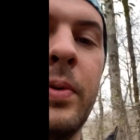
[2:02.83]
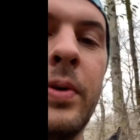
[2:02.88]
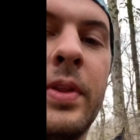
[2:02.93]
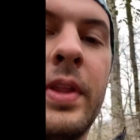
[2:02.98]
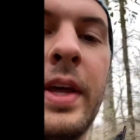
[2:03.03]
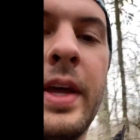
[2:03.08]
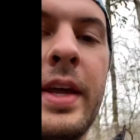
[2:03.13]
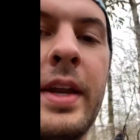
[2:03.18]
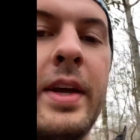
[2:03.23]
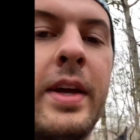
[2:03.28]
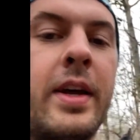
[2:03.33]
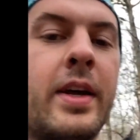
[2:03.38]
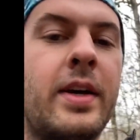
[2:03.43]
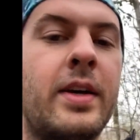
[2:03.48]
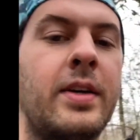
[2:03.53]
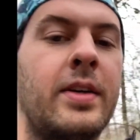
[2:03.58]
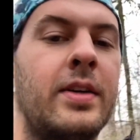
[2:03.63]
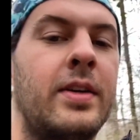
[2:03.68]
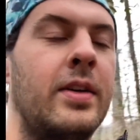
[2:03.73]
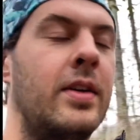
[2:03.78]
that
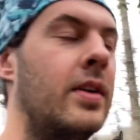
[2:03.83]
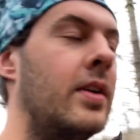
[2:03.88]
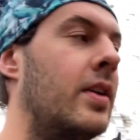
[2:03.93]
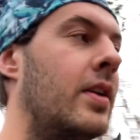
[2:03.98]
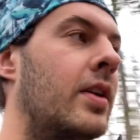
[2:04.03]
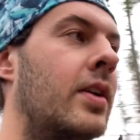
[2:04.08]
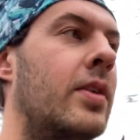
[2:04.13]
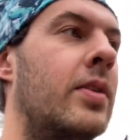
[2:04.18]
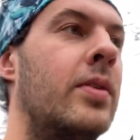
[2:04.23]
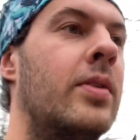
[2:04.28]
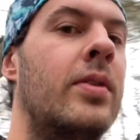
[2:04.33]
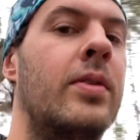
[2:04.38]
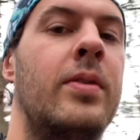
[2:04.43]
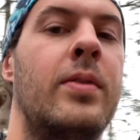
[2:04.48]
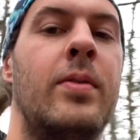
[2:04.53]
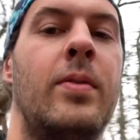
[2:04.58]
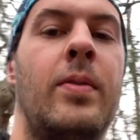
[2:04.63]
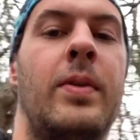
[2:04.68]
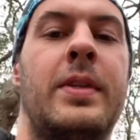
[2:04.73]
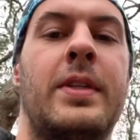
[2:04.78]

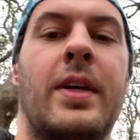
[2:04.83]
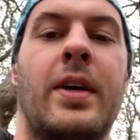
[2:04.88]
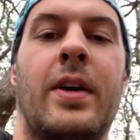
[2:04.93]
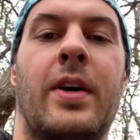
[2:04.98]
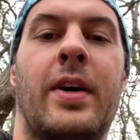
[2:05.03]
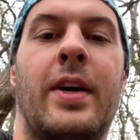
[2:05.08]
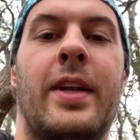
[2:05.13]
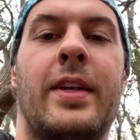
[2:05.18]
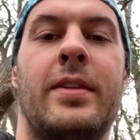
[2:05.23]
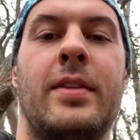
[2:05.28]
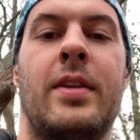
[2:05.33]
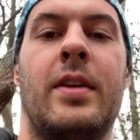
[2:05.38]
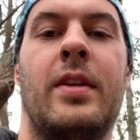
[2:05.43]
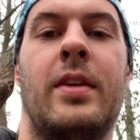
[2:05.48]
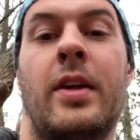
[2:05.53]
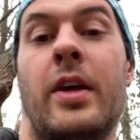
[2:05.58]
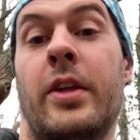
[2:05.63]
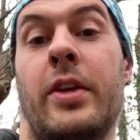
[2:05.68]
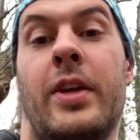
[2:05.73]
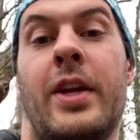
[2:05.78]
we saw at
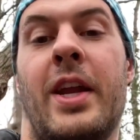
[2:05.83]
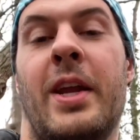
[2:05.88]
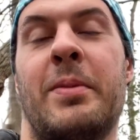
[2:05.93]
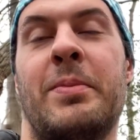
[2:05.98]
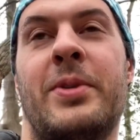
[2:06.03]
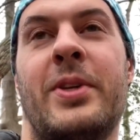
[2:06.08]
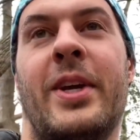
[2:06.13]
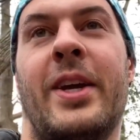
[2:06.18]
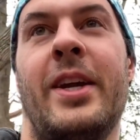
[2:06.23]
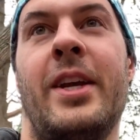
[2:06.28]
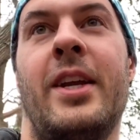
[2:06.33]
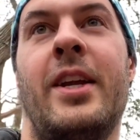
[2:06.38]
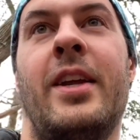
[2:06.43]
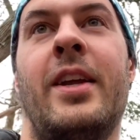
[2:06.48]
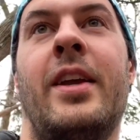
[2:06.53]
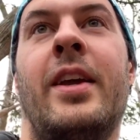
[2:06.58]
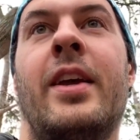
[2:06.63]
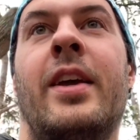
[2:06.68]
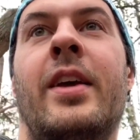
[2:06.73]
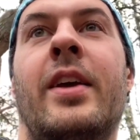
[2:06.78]
another campsite,
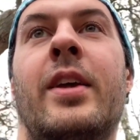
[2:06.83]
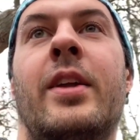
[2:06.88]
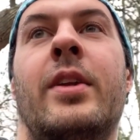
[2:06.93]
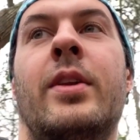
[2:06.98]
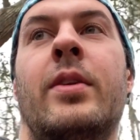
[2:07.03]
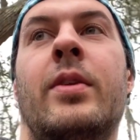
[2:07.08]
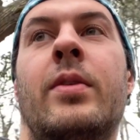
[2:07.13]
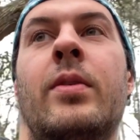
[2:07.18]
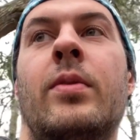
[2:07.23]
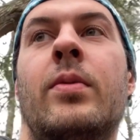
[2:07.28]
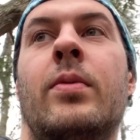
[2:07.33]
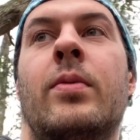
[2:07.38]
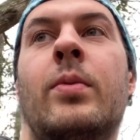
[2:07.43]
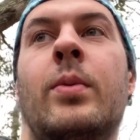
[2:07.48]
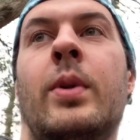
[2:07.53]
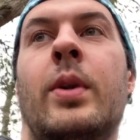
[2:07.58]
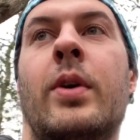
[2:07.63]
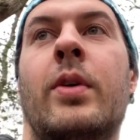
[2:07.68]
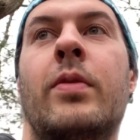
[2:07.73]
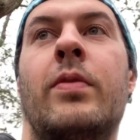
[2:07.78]
and
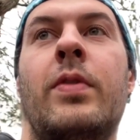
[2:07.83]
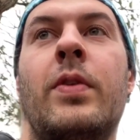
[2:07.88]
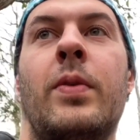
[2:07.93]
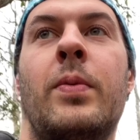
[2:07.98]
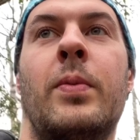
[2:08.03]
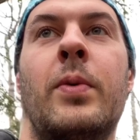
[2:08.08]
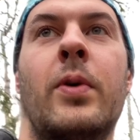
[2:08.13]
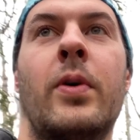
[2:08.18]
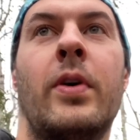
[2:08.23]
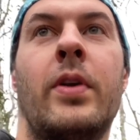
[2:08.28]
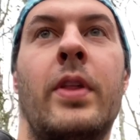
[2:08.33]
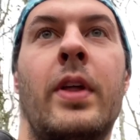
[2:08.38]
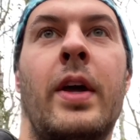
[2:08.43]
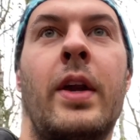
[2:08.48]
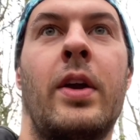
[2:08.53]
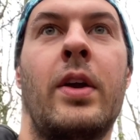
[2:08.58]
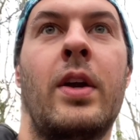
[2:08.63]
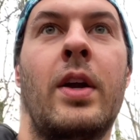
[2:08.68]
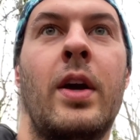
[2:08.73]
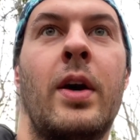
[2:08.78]
we know a few more that
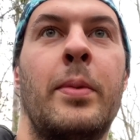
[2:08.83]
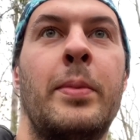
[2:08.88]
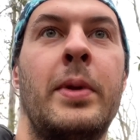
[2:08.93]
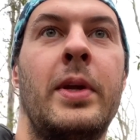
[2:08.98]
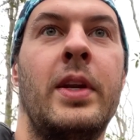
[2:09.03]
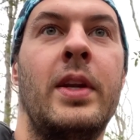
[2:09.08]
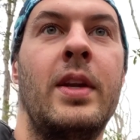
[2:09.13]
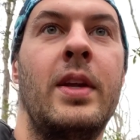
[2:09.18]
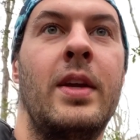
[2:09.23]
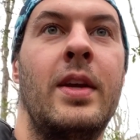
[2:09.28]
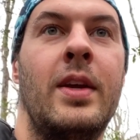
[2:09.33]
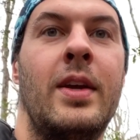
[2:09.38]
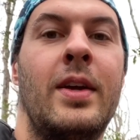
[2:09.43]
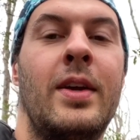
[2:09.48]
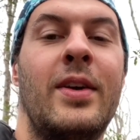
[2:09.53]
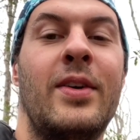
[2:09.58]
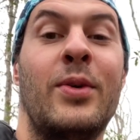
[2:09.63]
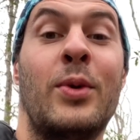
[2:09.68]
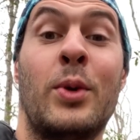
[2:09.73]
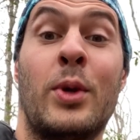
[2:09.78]
are coming.
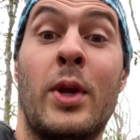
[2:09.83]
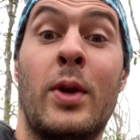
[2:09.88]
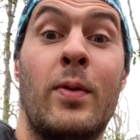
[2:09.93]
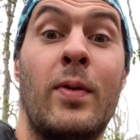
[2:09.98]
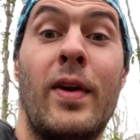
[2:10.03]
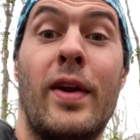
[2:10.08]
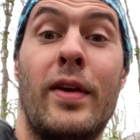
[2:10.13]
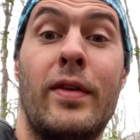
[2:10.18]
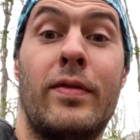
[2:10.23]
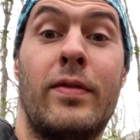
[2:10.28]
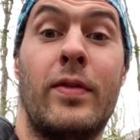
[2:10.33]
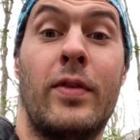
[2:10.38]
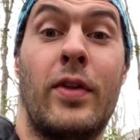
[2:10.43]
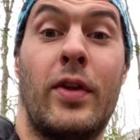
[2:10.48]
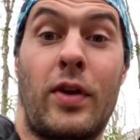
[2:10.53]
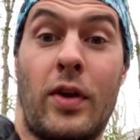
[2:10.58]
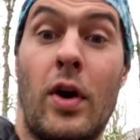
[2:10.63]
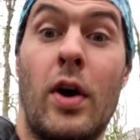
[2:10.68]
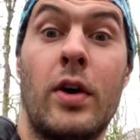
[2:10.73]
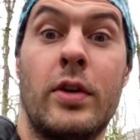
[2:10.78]
We're getting ready for the
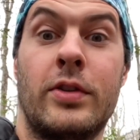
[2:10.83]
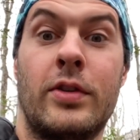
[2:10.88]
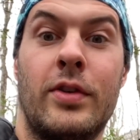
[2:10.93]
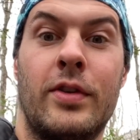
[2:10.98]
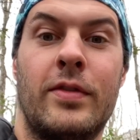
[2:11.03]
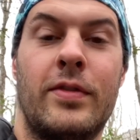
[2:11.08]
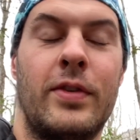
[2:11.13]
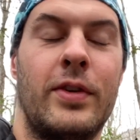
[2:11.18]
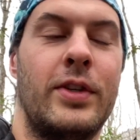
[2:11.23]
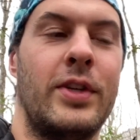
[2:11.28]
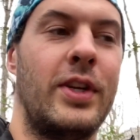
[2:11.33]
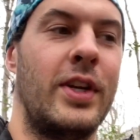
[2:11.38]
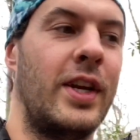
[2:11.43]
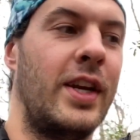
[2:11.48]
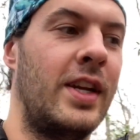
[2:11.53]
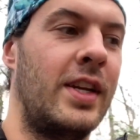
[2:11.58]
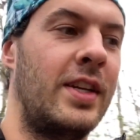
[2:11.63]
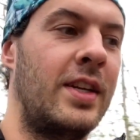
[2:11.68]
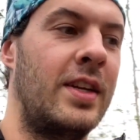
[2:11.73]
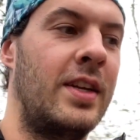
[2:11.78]
concert for
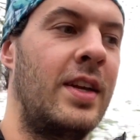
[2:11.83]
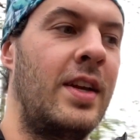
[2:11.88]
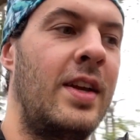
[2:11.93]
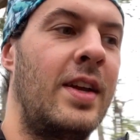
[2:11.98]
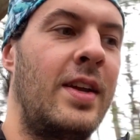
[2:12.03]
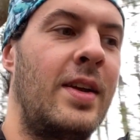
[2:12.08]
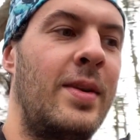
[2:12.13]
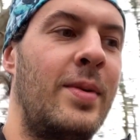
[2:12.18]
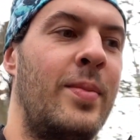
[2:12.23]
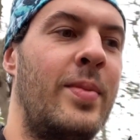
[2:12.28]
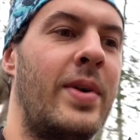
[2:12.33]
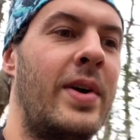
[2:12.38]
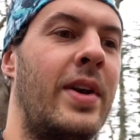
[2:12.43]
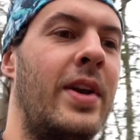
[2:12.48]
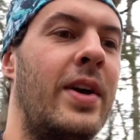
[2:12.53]
tonight. But